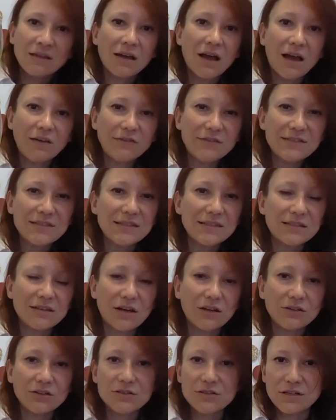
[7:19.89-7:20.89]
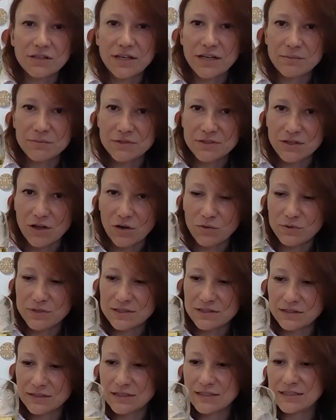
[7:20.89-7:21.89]
Obviously the colors on cameras
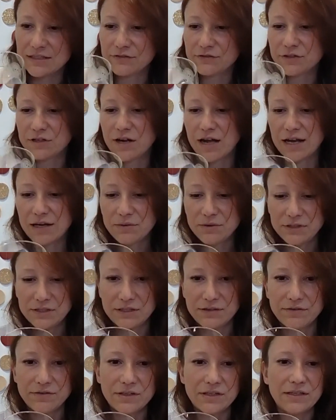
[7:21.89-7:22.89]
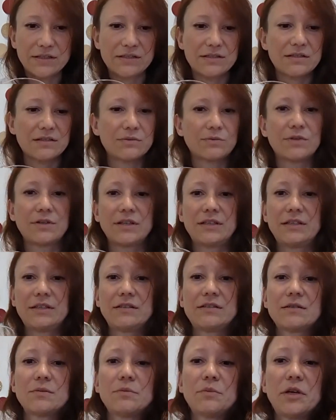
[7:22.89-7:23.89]
always look different. I would give this, well, I
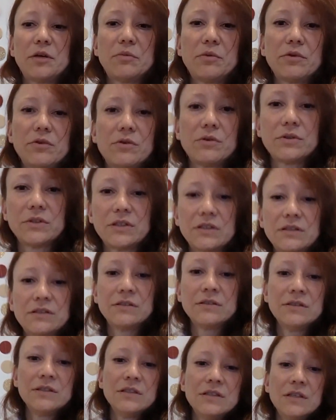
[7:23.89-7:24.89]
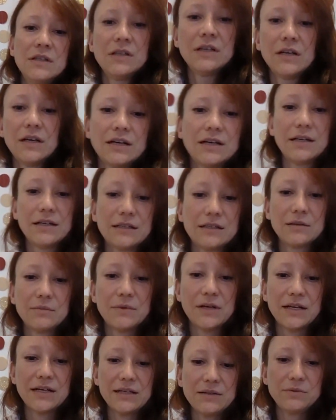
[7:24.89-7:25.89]
need some paper, hold on.
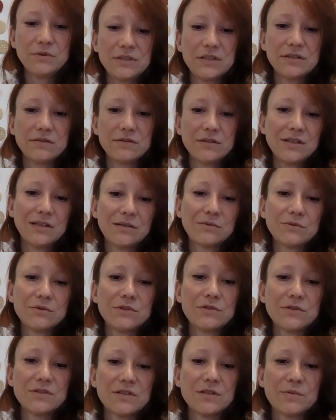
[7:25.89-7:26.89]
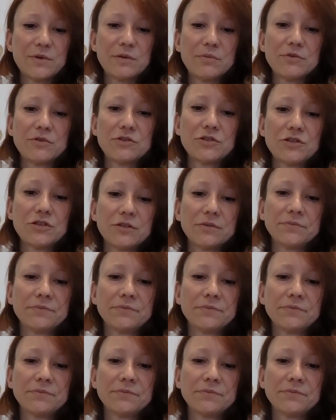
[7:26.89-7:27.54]
I would give, yeah, I need this paper, sure.